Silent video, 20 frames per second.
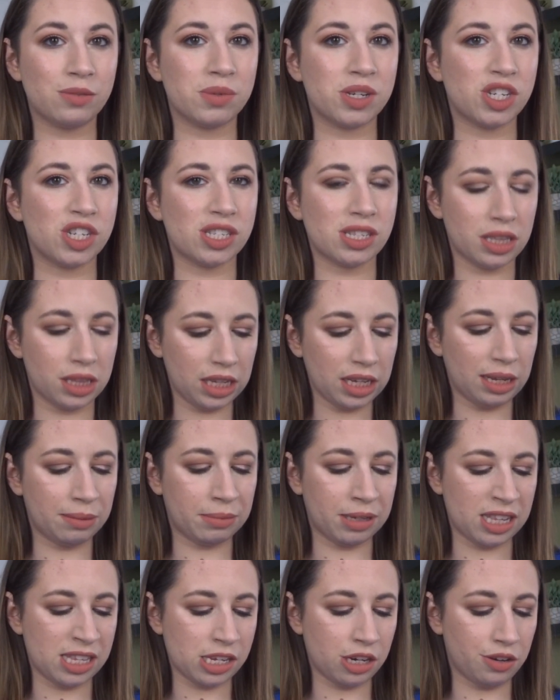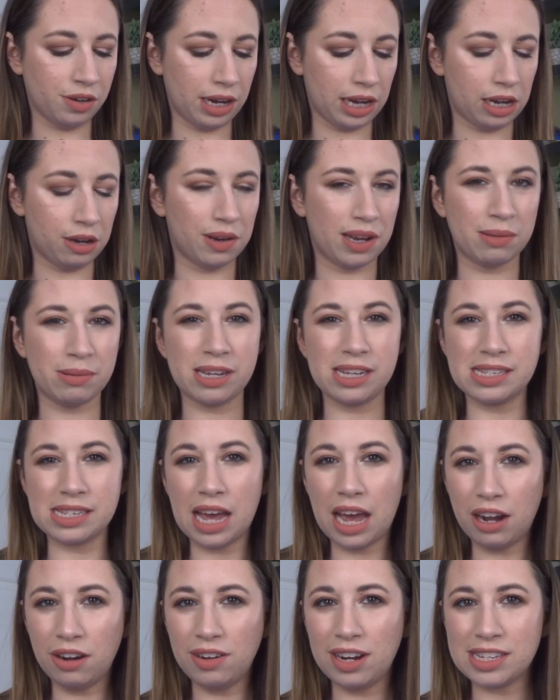which is something I'm considering doing because
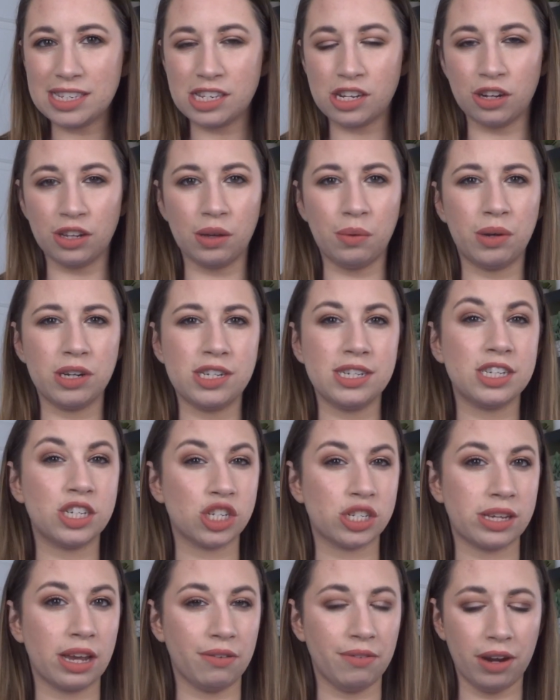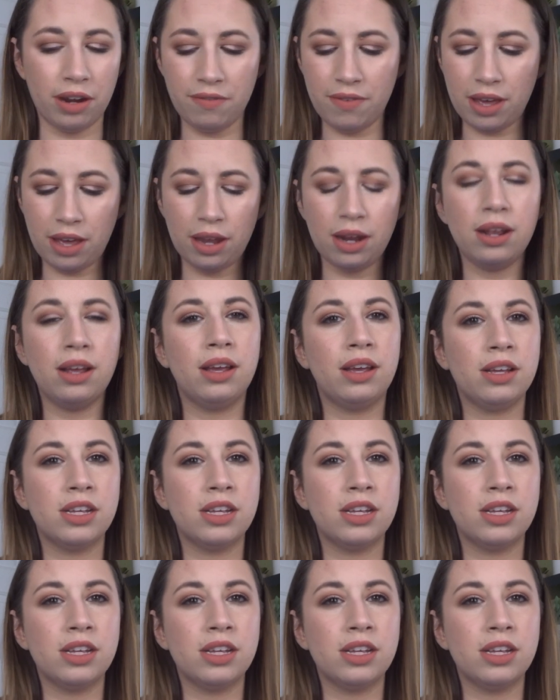I don't necessarily want to just get rid of it.